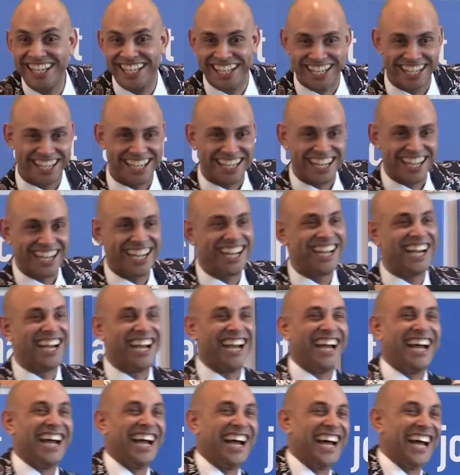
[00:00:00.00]
There you
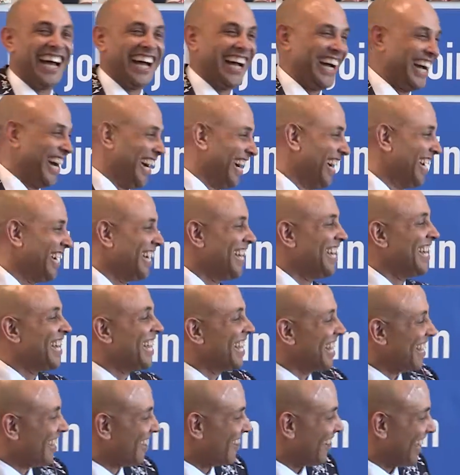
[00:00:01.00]

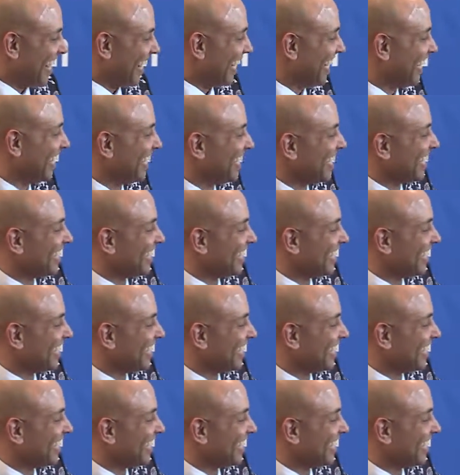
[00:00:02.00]
go. All right.